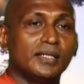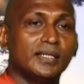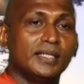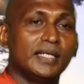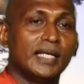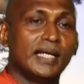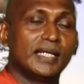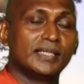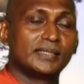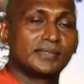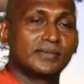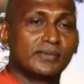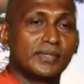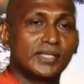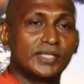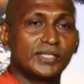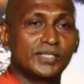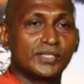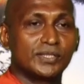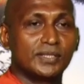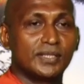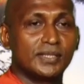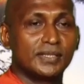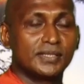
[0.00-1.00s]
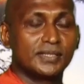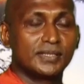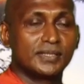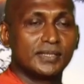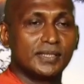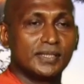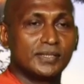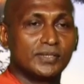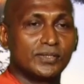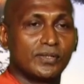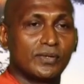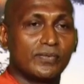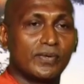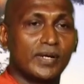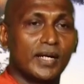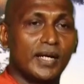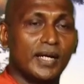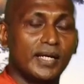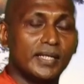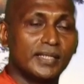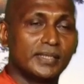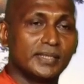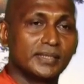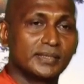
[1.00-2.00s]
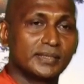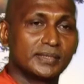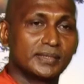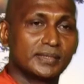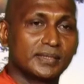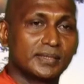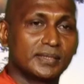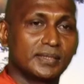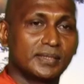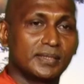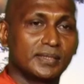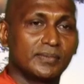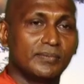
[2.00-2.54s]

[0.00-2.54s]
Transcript: he has reached the state of highest